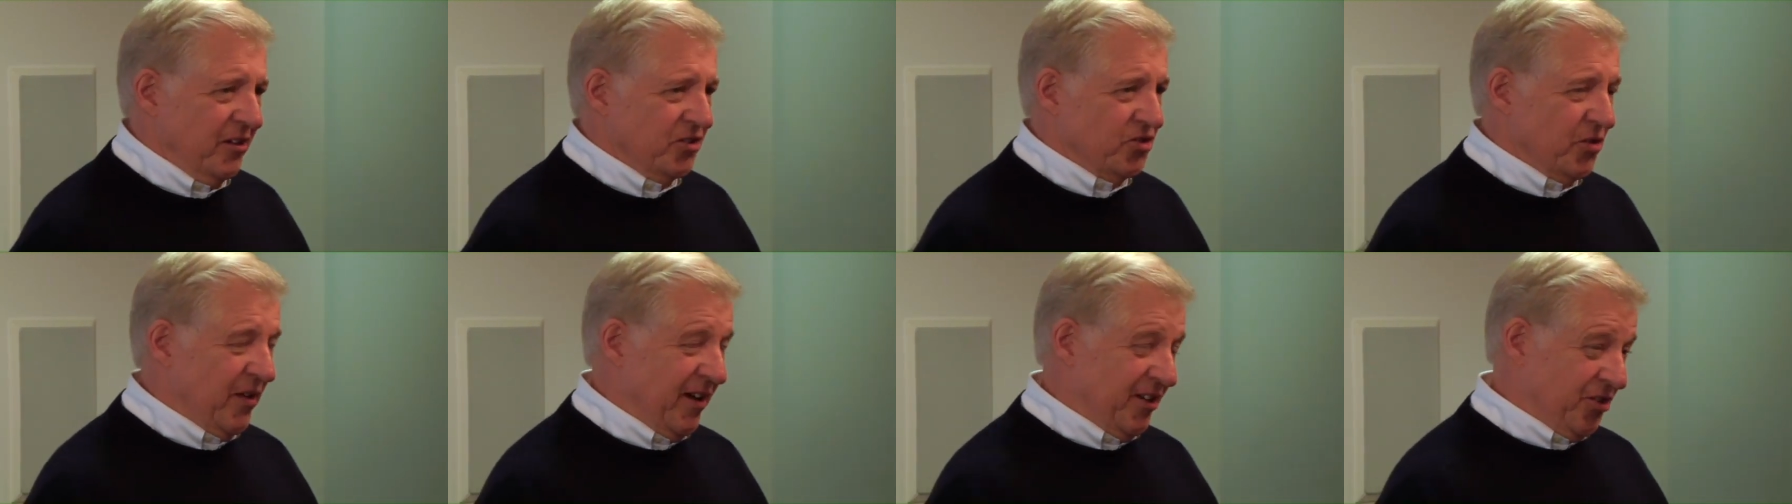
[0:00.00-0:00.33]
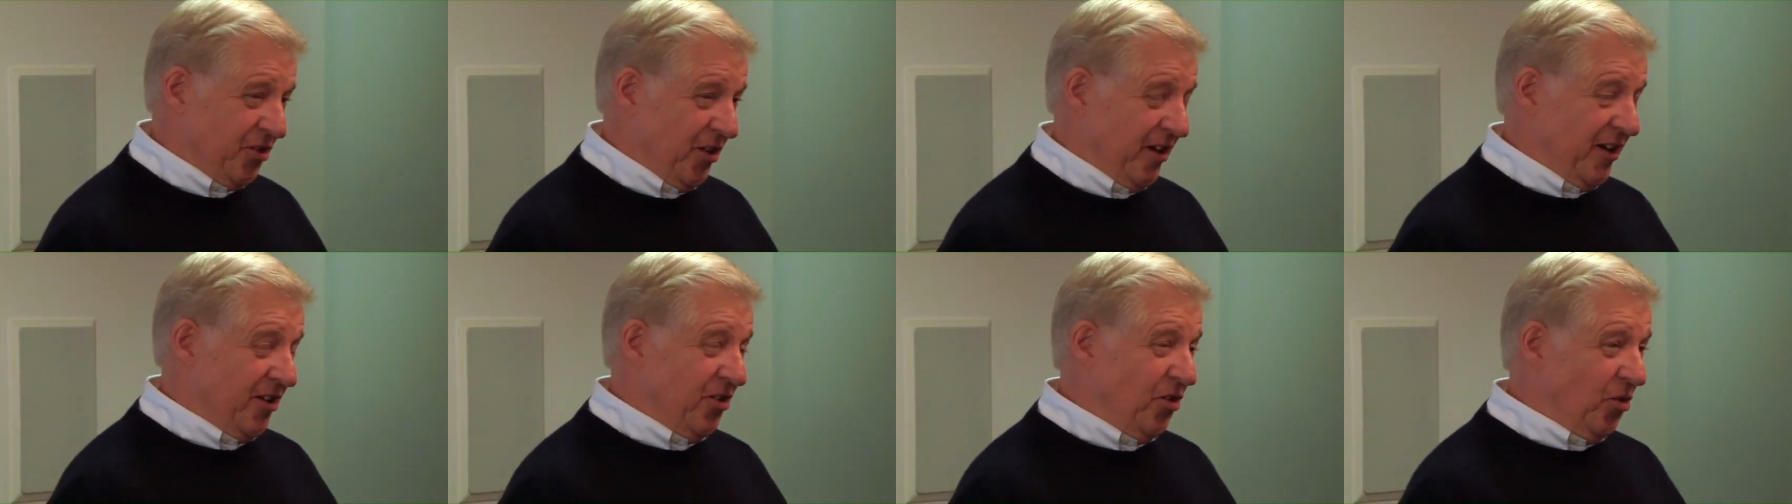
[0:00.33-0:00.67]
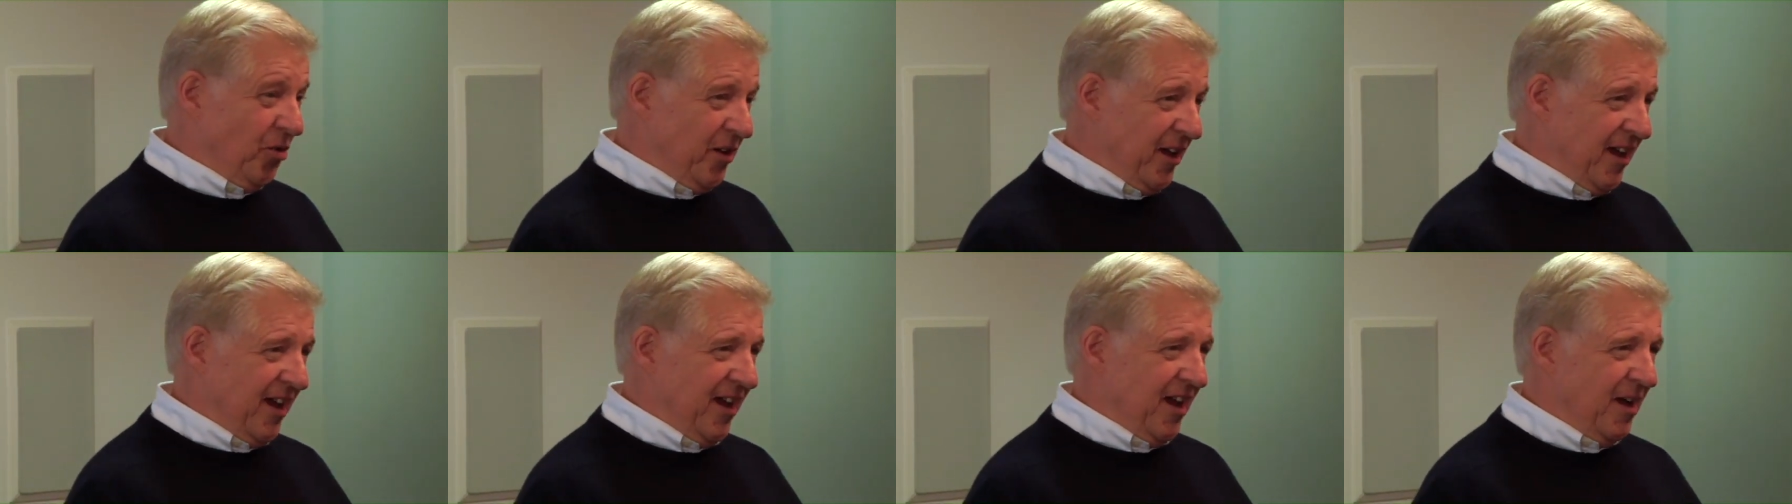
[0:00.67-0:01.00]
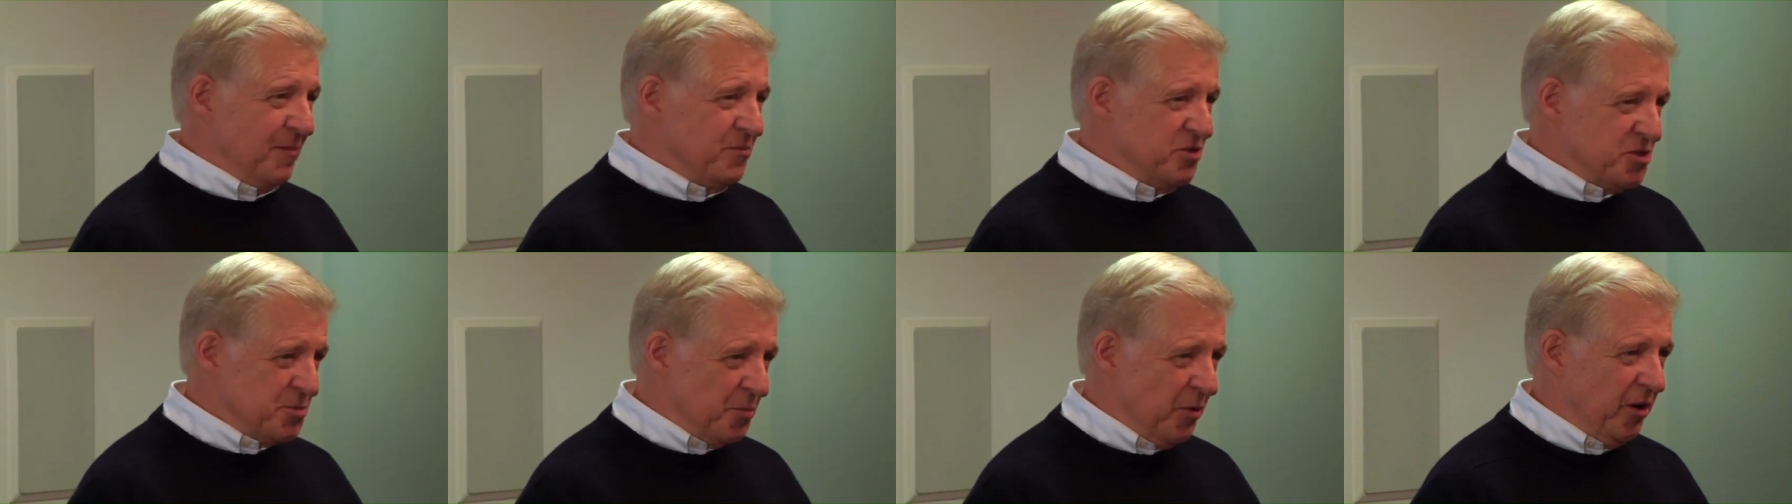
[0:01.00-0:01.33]
So I thought, okay,
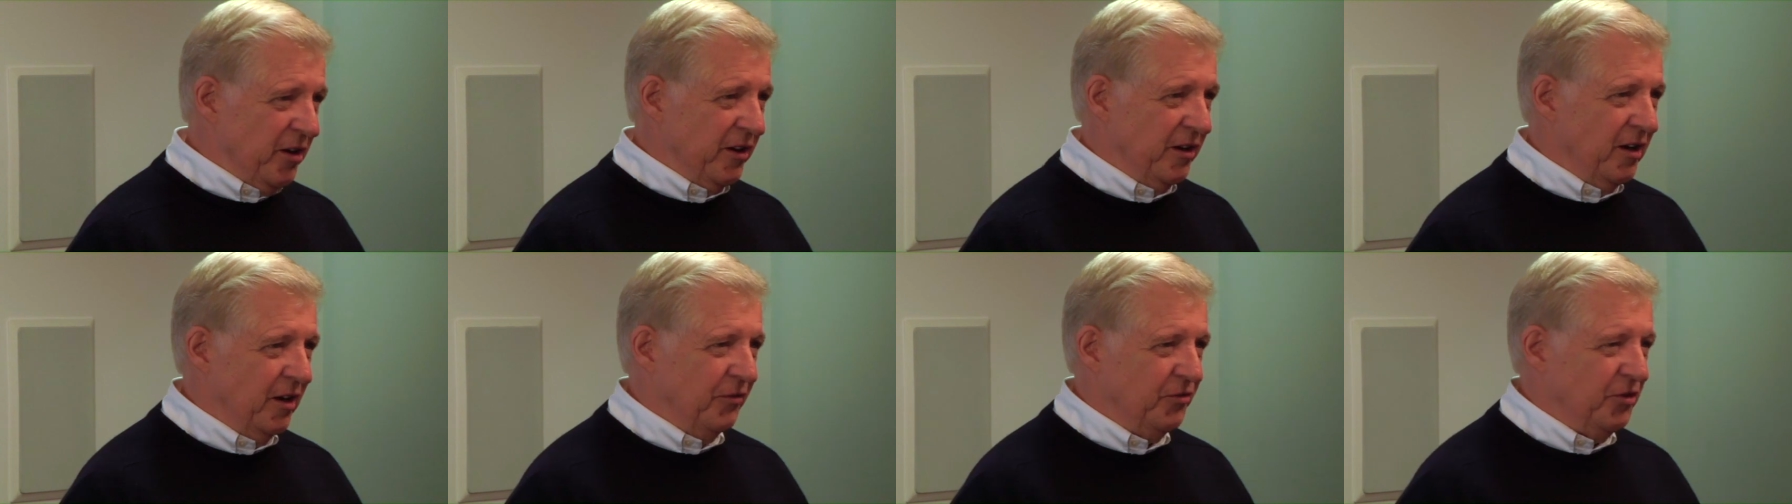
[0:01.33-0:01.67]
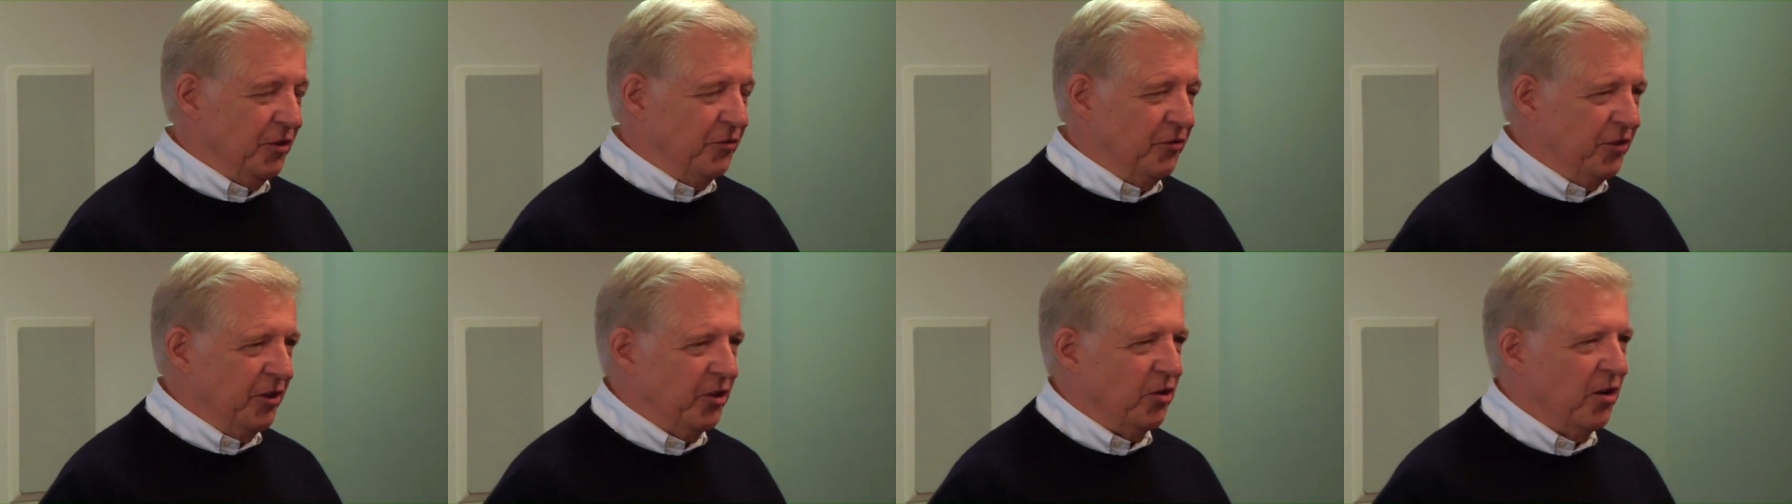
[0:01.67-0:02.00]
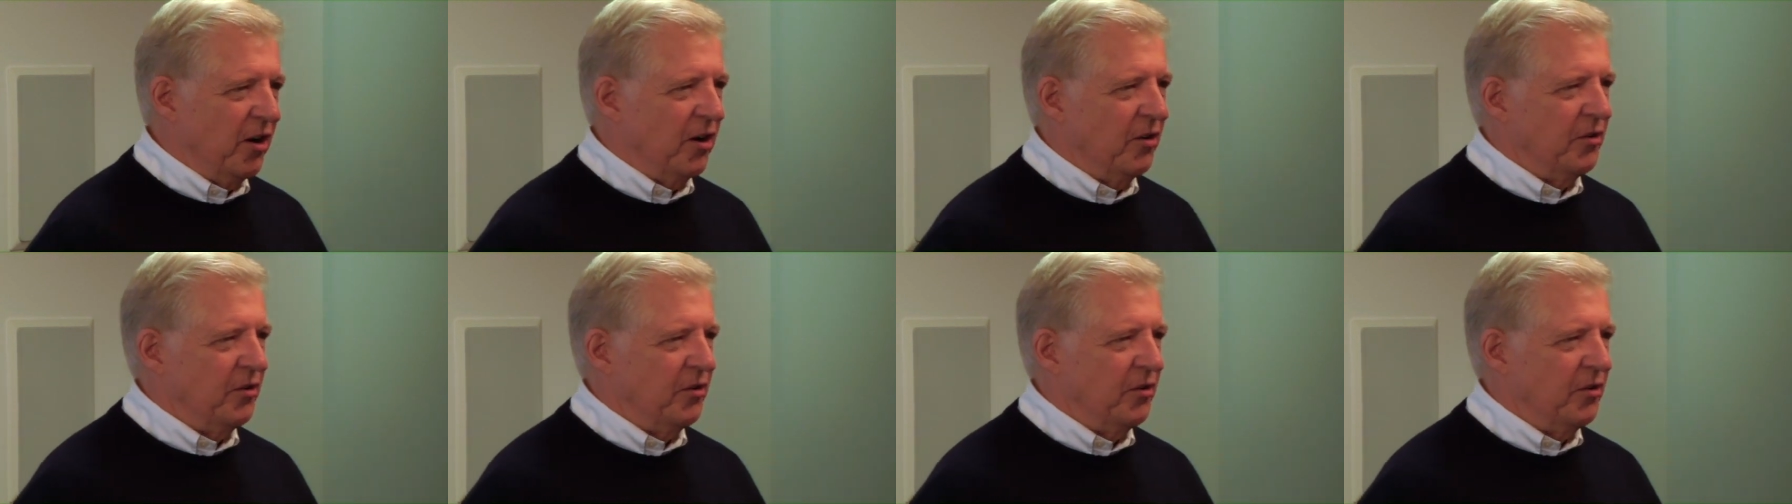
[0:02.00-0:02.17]
I'm smart enough to figure